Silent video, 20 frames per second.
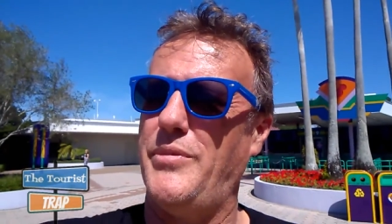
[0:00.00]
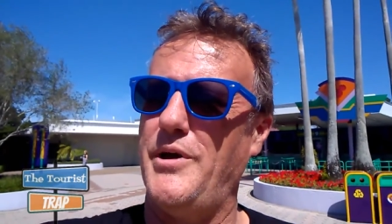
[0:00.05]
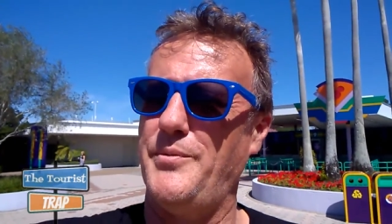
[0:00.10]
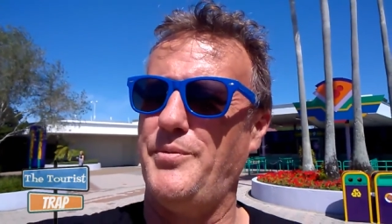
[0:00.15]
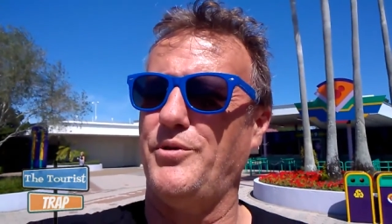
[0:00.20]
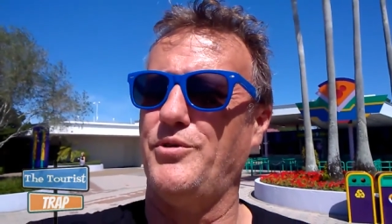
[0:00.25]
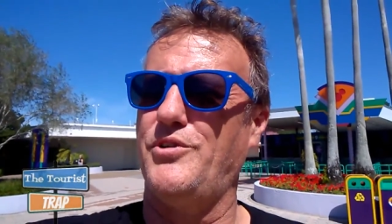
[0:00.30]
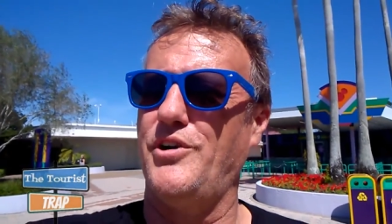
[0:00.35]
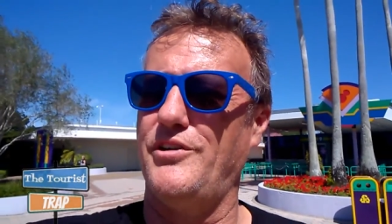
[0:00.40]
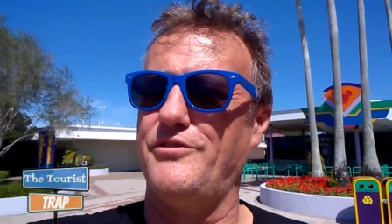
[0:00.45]

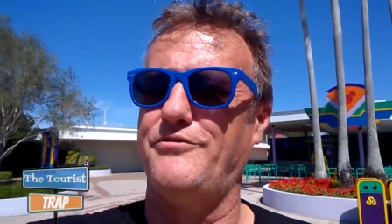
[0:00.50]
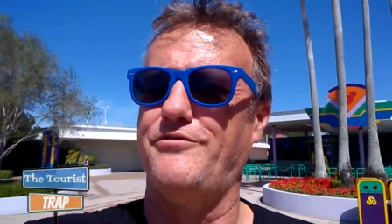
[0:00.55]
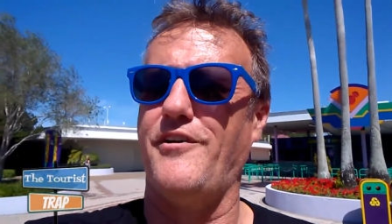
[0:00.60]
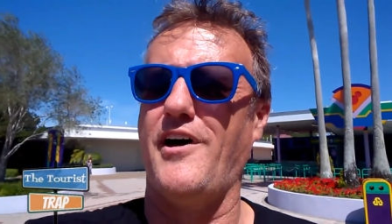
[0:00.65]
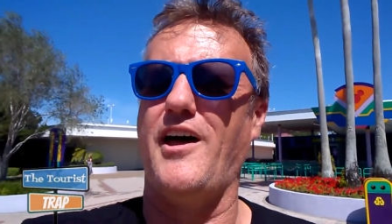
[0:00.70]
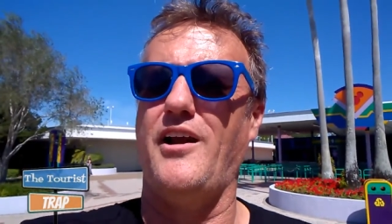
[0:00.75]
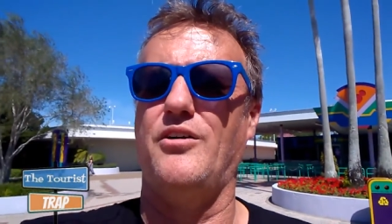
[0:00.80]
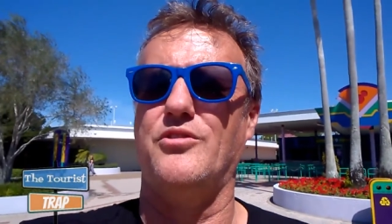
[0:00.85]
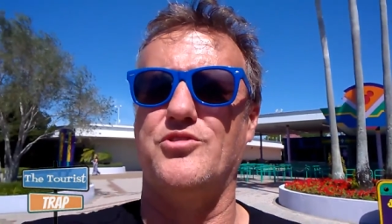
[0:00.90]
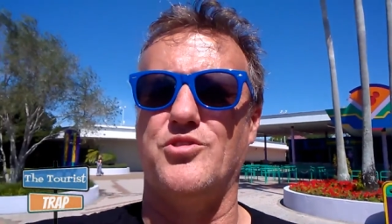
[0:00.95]
people couldn't
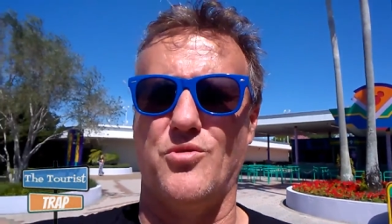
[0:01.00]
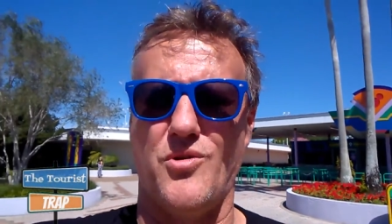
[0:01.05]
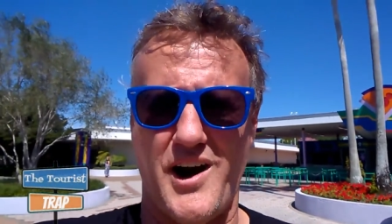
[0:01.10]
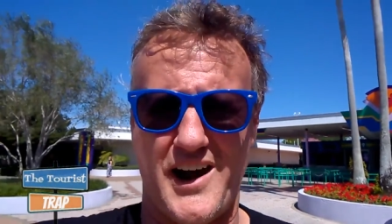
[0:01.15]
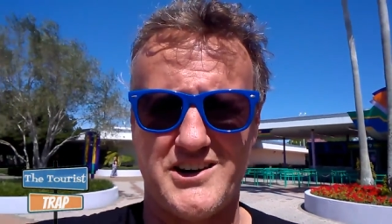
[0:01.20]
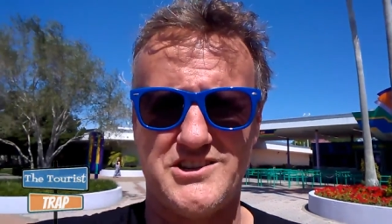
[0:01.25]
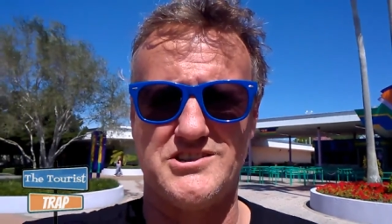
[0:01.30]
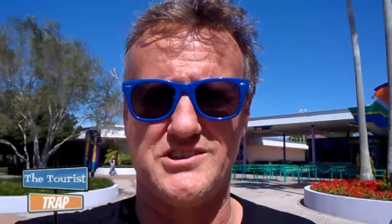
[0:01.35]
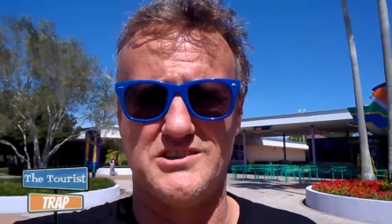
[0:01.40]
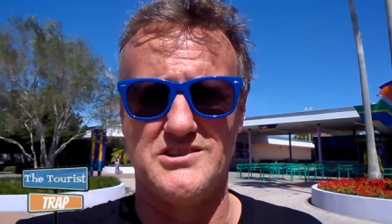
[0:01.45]
follow
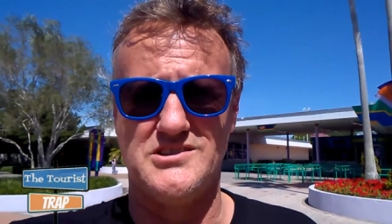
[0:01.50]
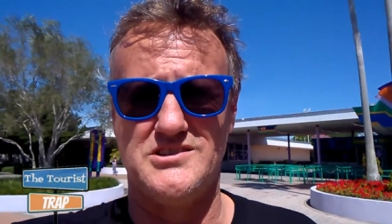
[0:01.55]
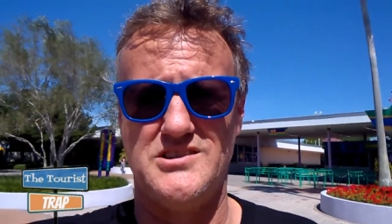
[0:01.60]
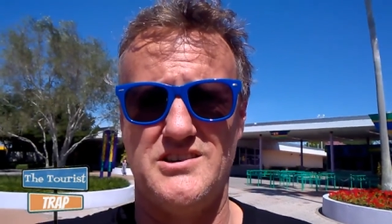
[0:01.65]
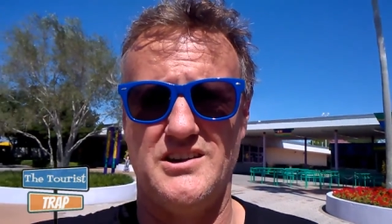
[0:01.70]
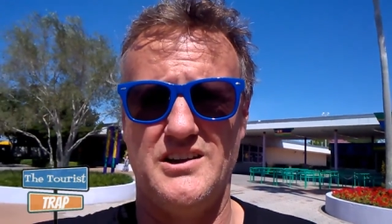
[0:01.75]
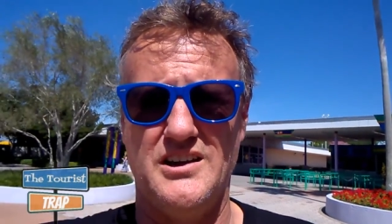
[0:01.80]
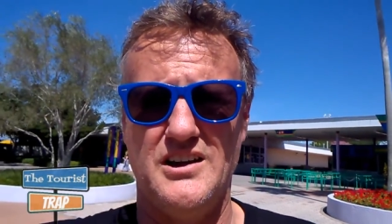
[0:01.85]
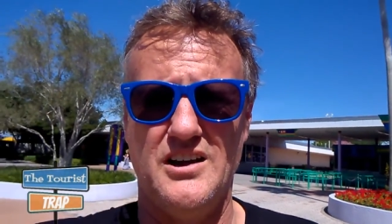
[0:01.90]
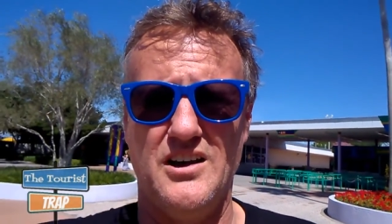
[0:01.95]

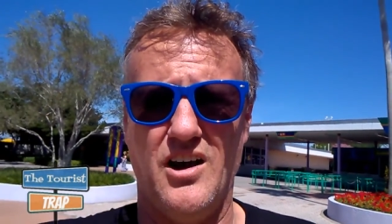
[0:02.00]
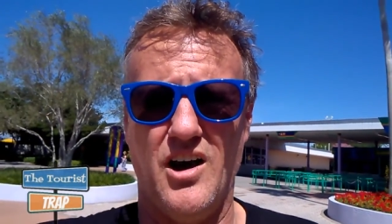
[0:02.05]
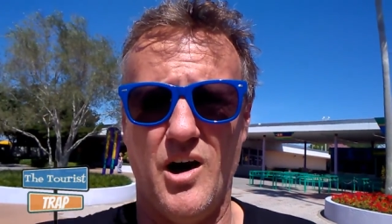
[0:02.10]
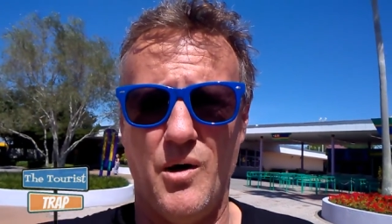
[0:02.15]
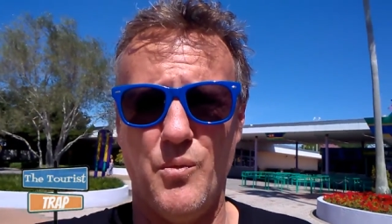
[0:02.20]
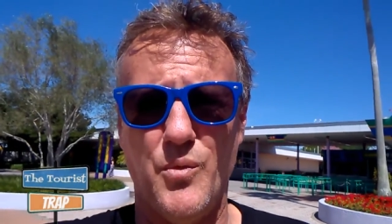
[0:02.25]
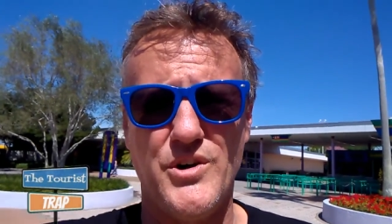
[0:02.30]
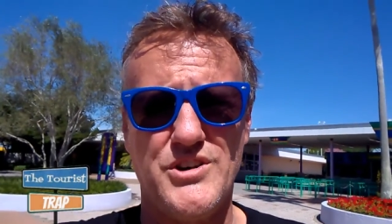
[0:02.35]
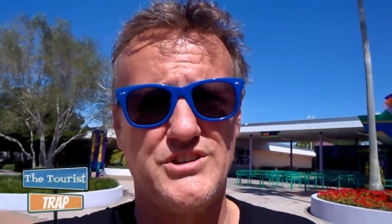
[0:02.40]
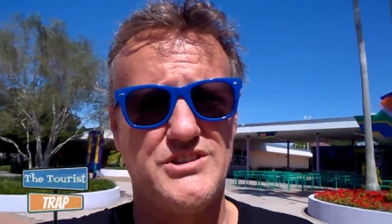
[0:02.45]
directions
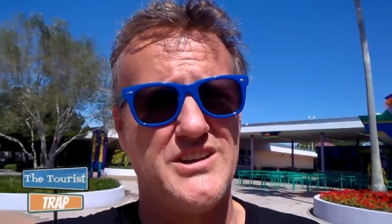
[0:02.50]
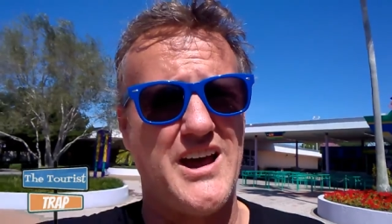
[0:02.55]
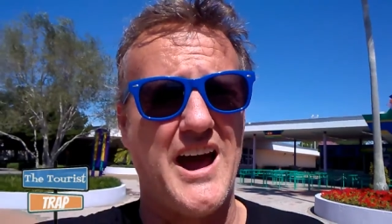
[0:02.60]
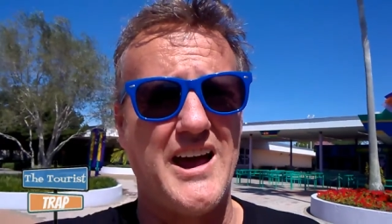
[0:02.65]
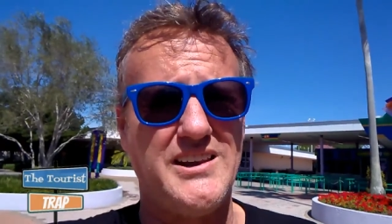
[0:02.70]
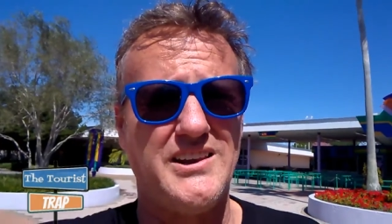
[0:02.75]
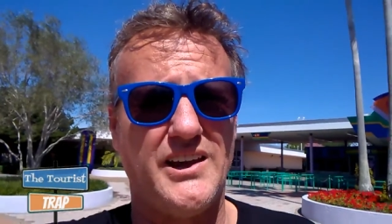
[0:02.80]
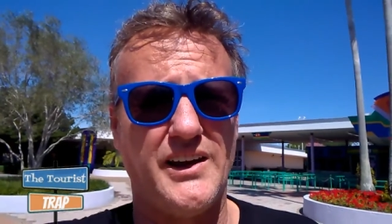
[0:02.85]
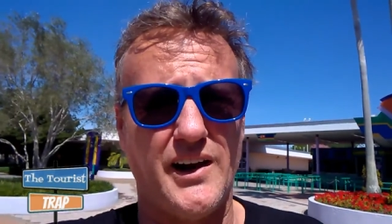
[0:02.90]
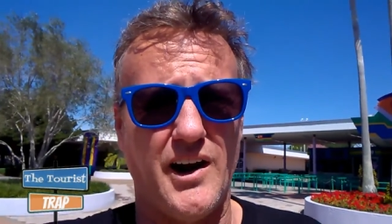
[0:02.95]
on which
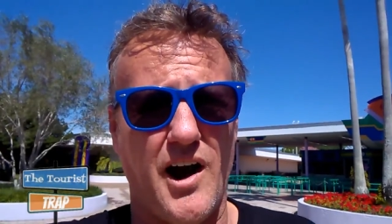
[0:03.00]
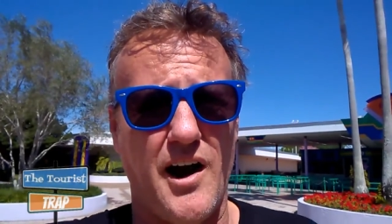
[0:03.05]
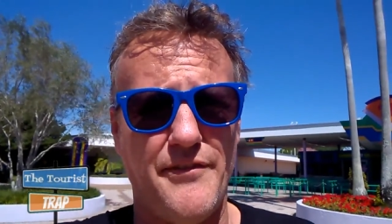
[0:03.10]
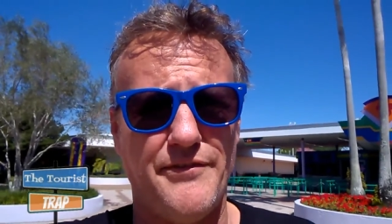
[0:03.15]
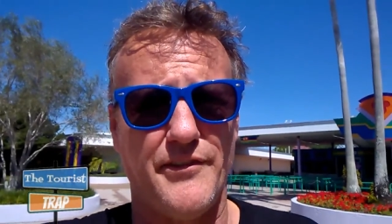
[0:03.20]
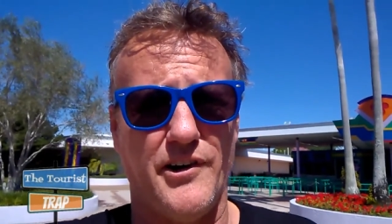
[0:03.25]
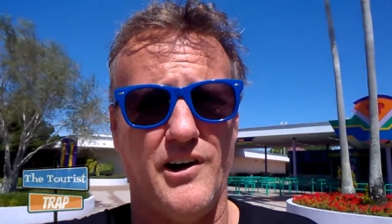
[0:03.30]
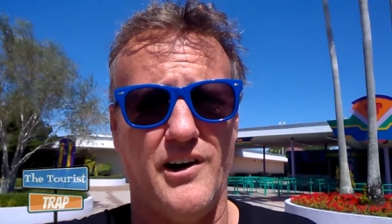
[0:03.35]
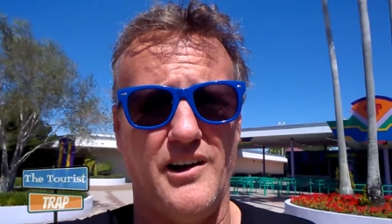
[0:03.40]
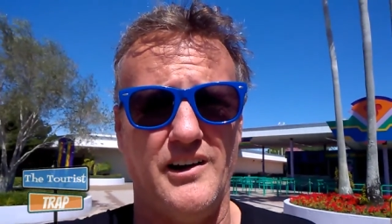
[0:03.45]
side to get
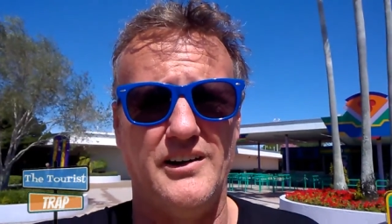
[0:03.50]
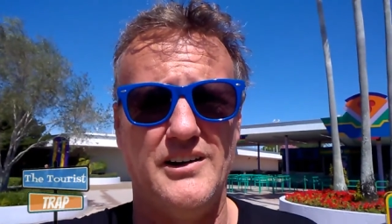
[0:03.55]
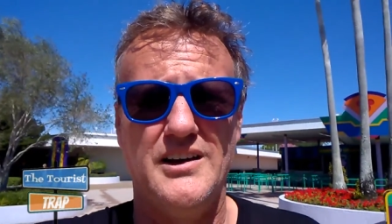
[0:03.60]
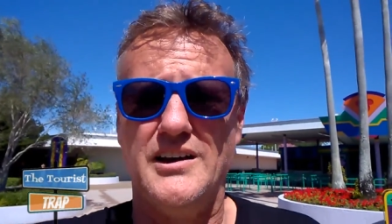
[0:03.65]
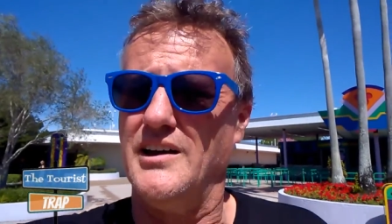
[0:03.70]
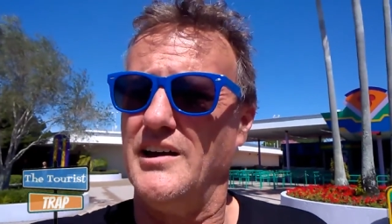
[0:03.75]
off on.